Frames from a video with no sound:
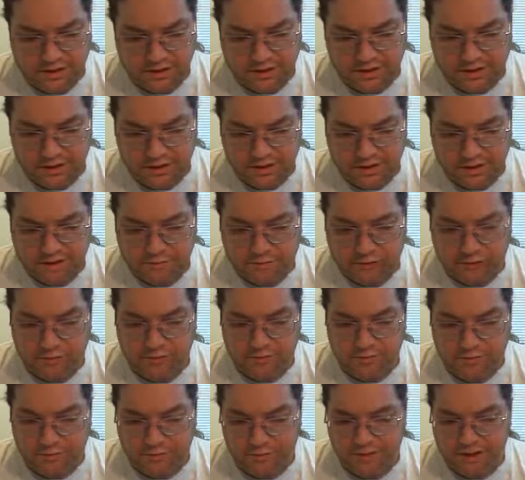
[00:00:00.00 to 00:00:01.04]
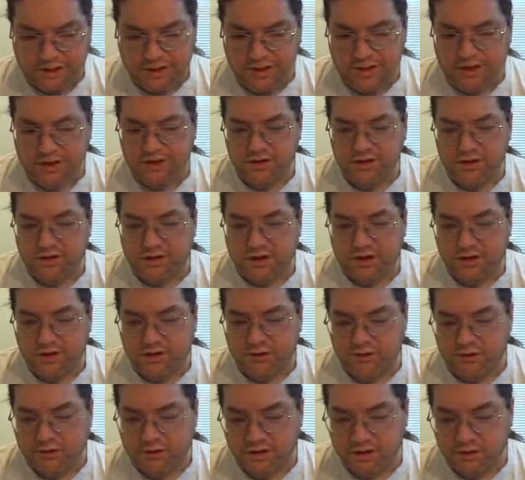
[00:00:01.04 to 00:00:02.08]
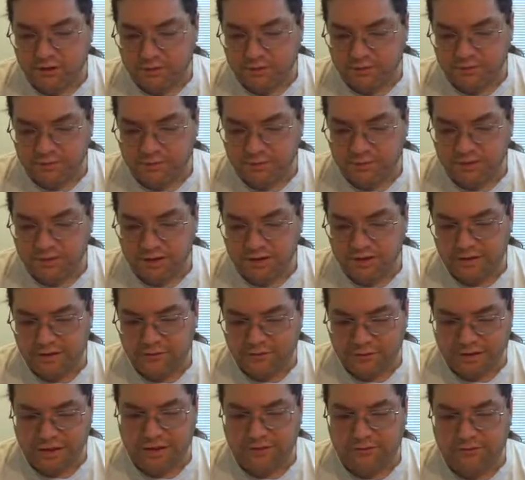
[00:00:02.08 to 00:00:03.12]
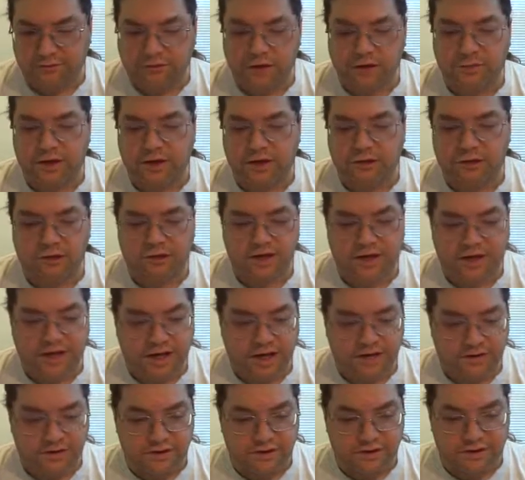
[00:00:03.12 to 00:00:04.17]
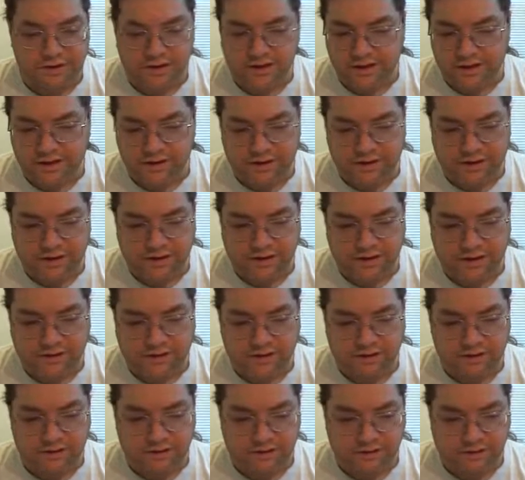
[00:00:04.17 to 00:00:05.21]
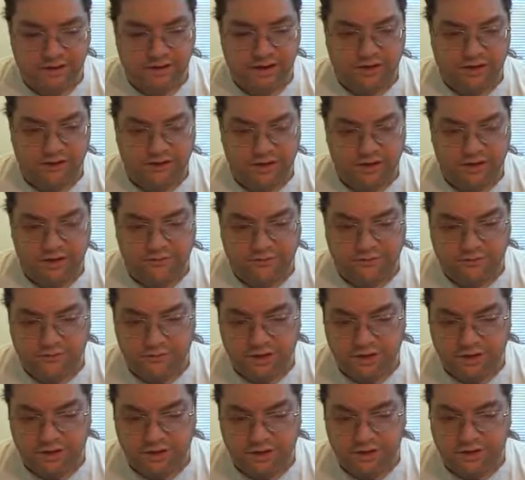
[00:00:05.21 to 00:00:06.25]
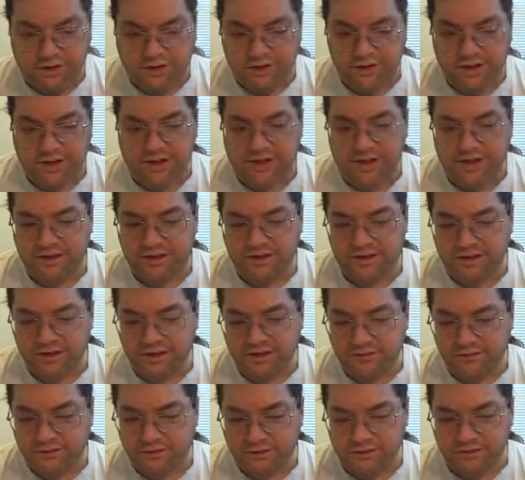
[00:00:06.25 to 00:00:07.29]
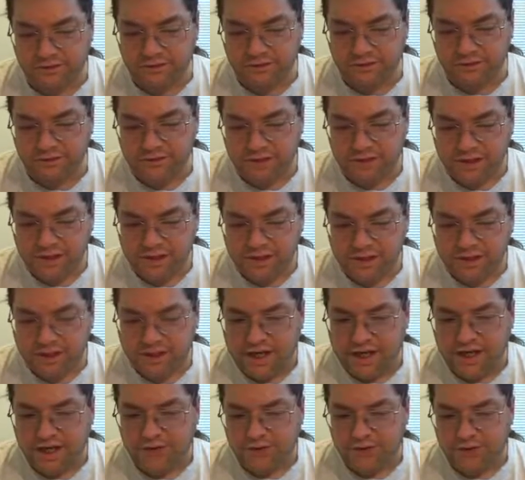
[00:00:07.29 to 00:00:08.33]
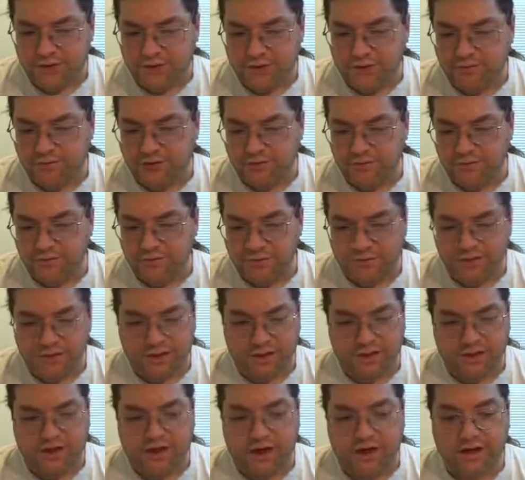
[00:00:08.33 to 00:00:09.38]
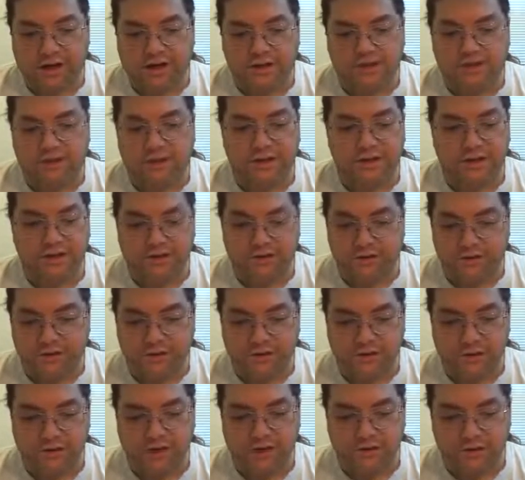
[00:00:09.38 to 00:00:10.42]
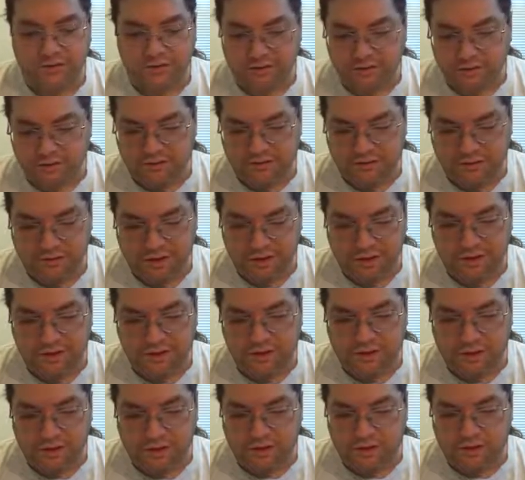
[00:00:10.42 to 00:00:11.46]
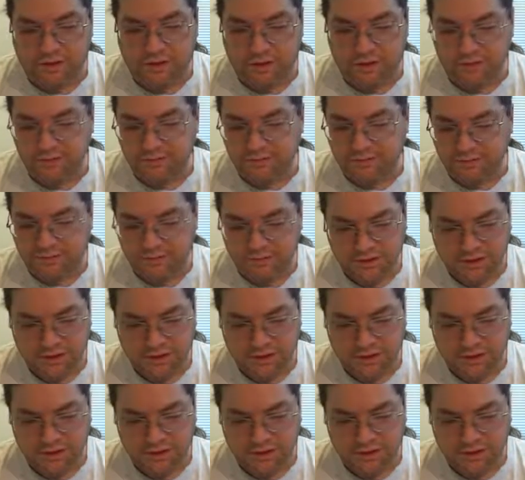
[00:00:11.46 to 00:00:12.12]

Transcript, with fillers: it says uh, the Pono Music is not a new audio file or format, file format or standard. It is an end-to-end -end e ecosystem for music lovers to get access to, to and enjoy their favorite music at the highest resolution possible for that song or album.